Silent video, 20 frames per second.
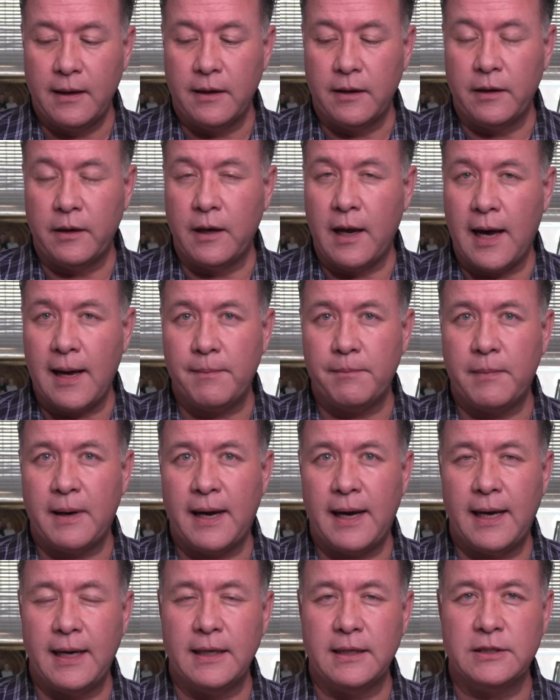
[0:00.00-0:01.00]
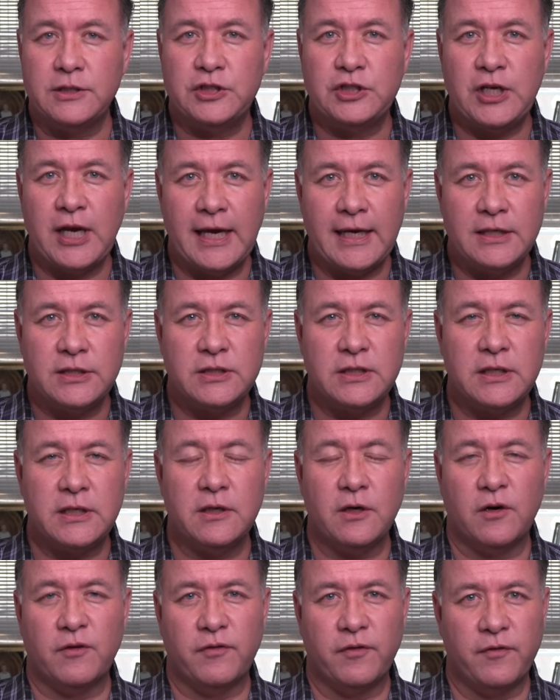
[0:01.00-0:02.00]
not by
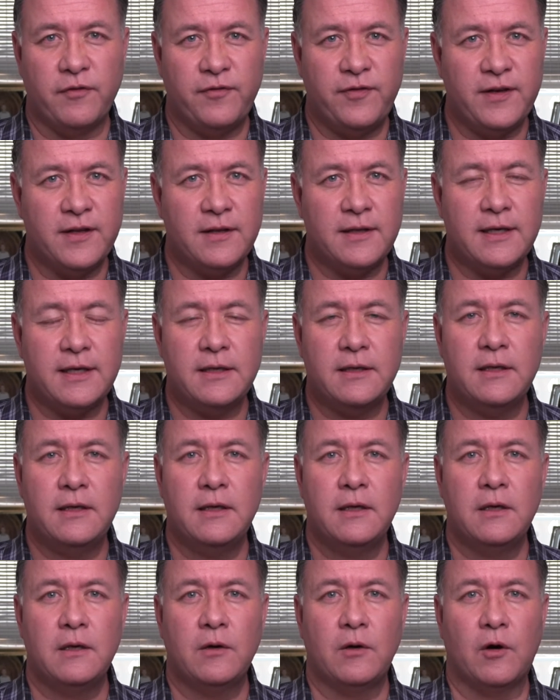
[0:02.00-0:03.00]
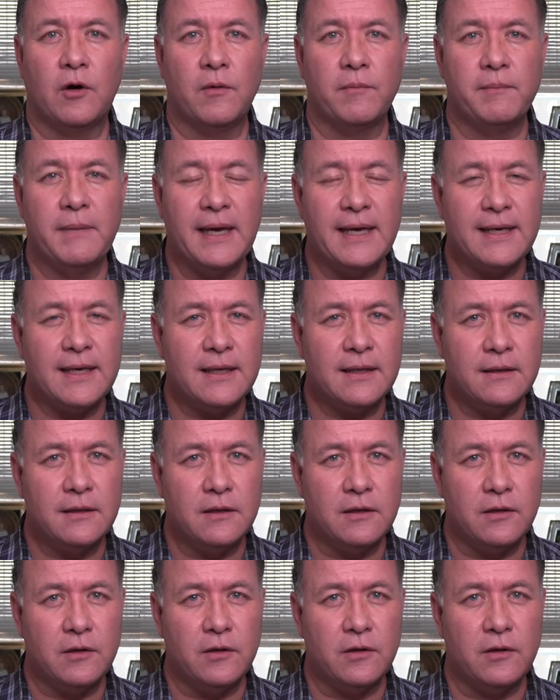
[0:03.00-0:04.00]
chasing or fulfilling or
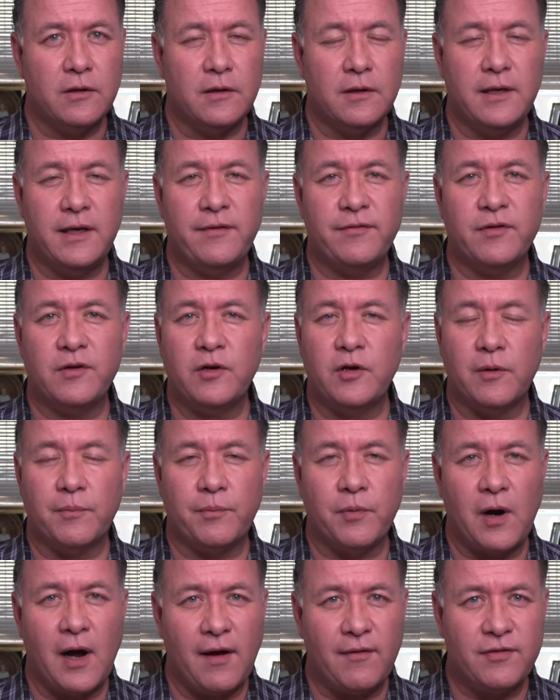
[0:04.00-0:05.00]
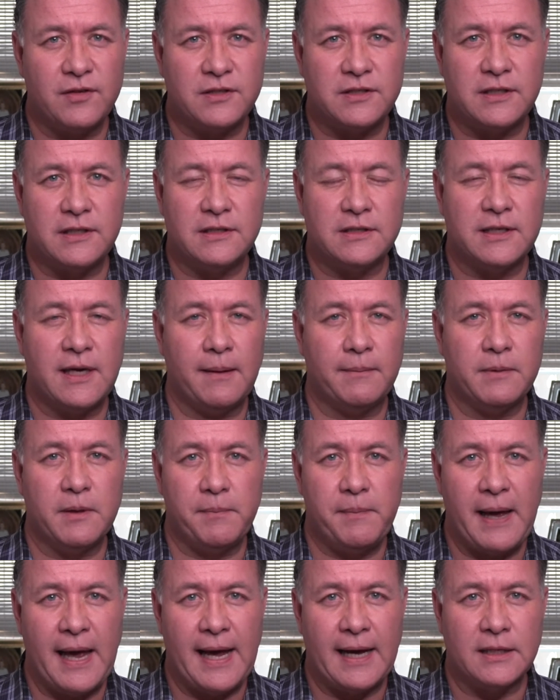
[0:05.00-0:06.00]
making even your prophecies come to
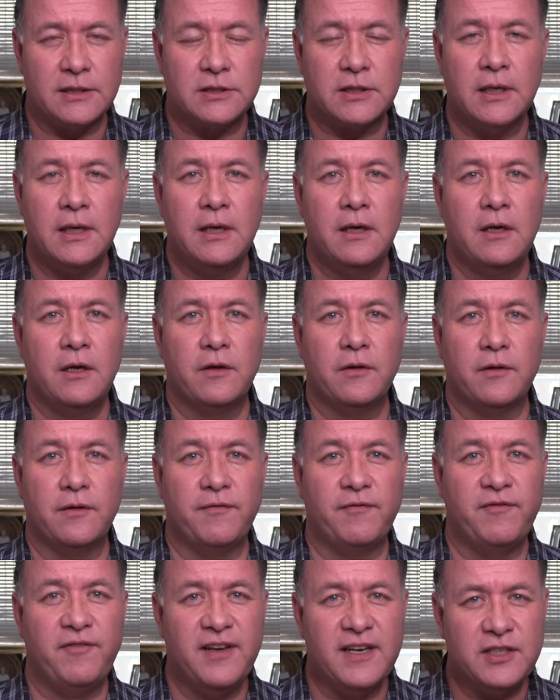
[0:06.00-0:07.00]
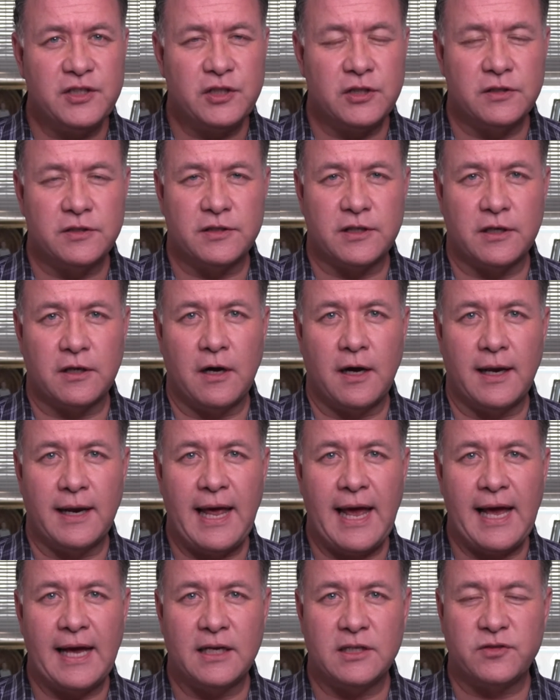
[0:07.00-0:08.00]
pass, the visions that God
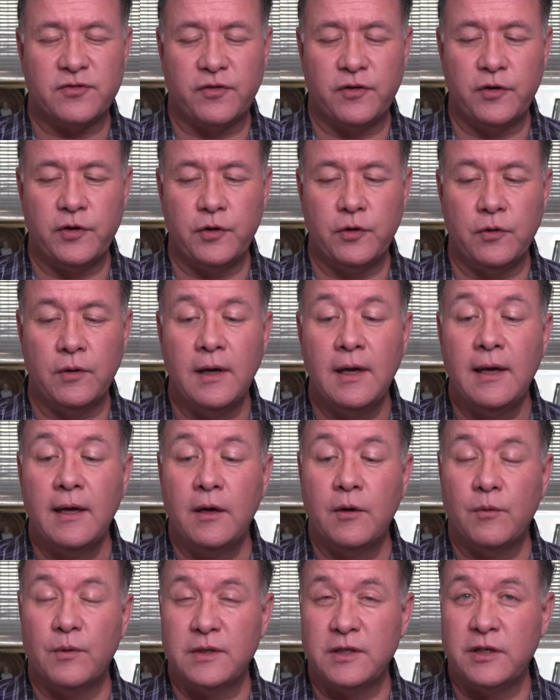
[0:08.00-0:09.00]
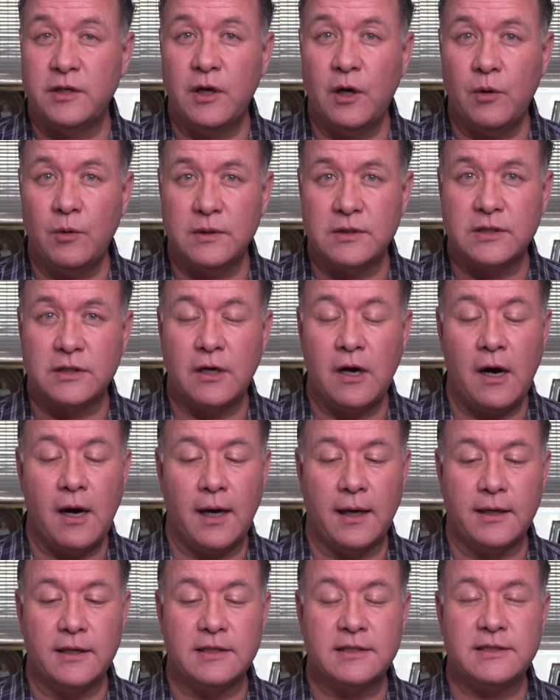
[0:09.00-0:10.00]
has for you. When you know it's
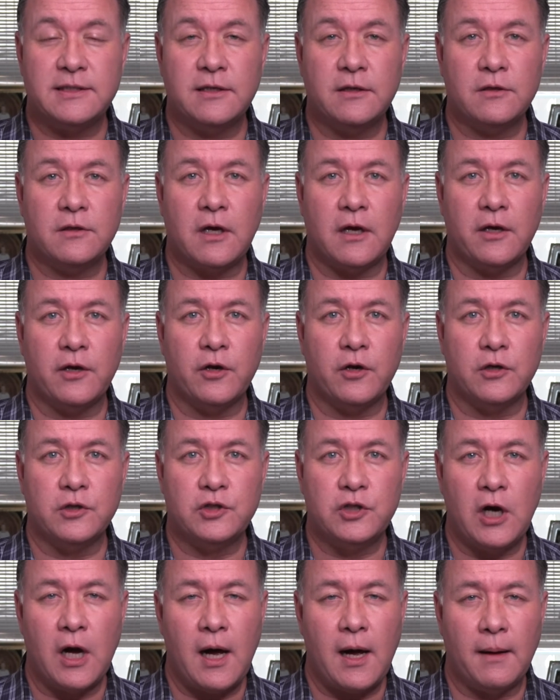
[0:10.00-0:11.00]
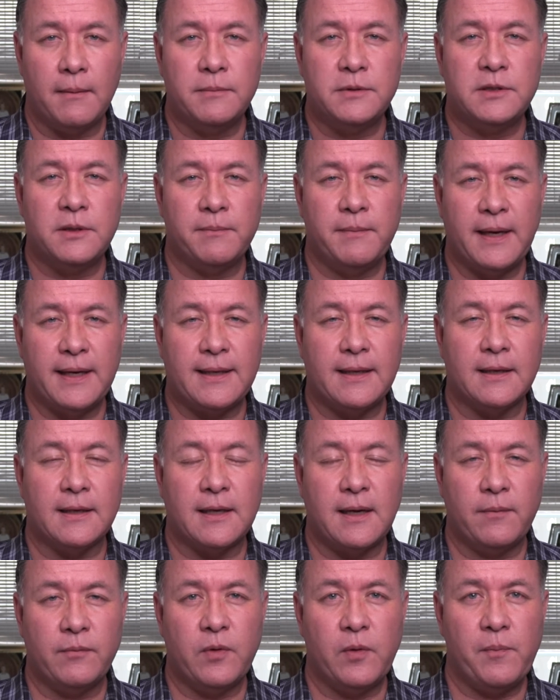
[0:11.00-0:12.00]
God, it's still not your job to make it
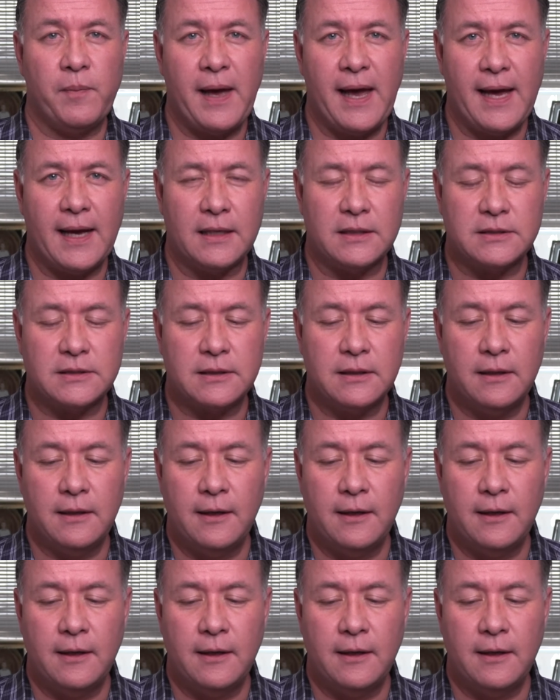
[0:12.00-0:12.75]
come to pass.